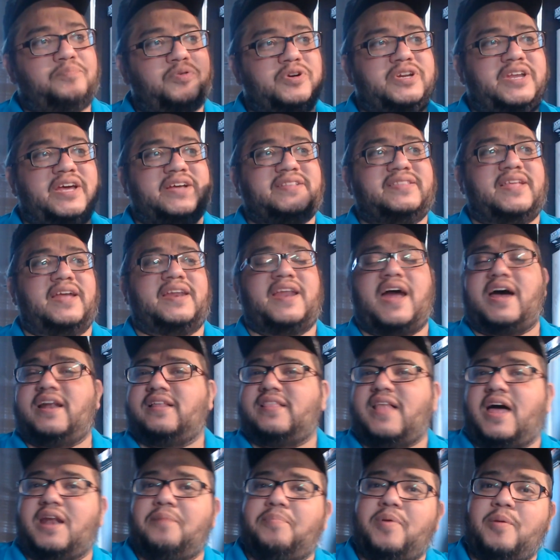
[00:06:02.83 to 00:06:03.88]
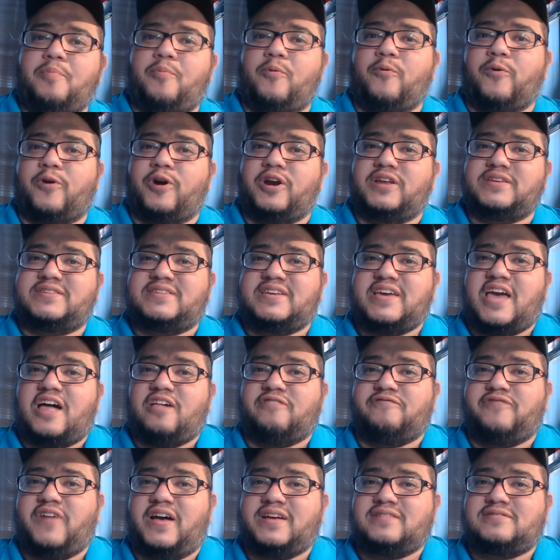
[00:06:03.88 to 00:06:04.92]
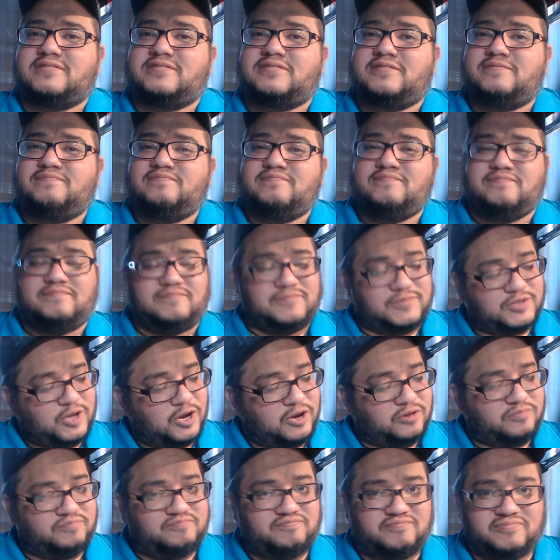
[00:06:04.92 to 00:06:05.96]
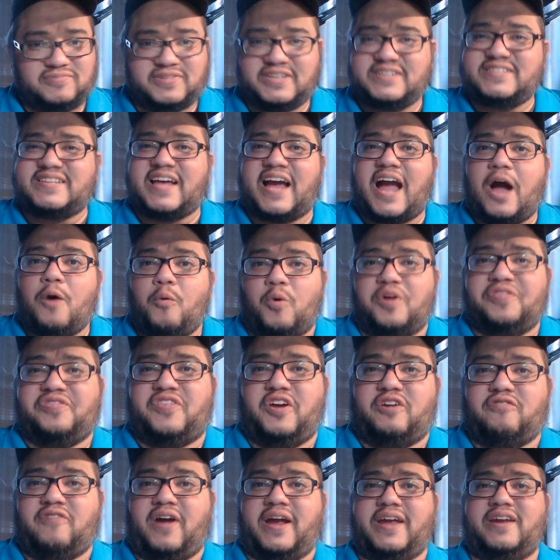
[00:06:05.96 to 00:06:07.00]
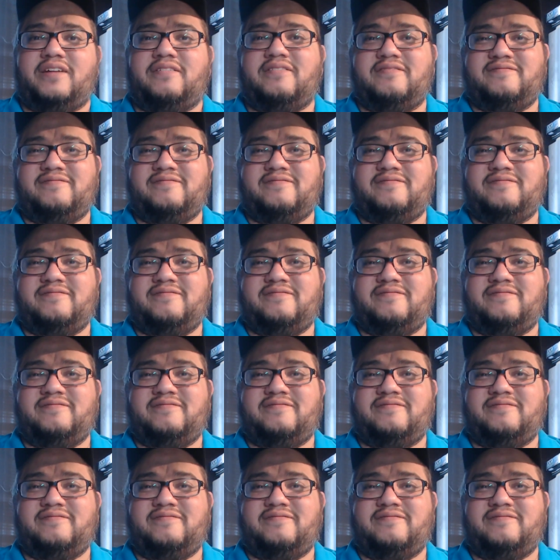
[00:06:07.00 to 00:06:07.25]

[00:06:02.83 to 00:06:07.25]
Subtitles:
predict that not a lot of people were going to see Hellfest. So at least I got one thing right.